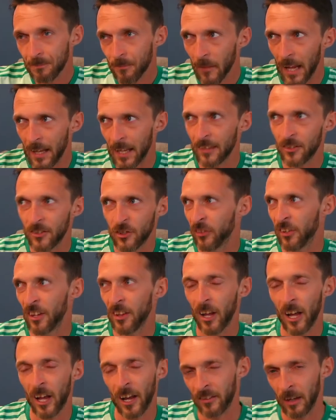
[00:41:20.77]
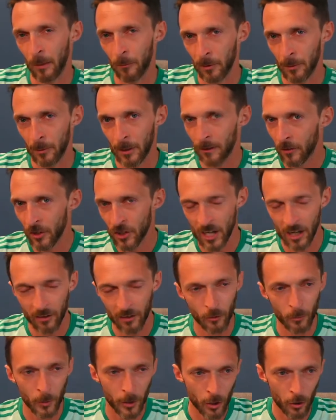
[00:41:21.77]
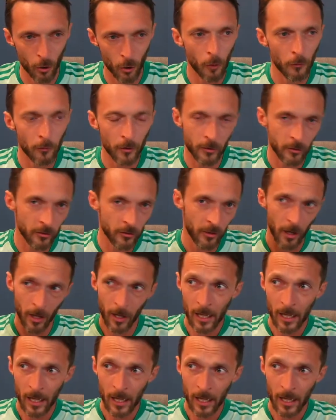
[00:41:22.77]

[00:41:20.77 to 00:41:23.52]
and then just see the last time somebody rejected one of your offers.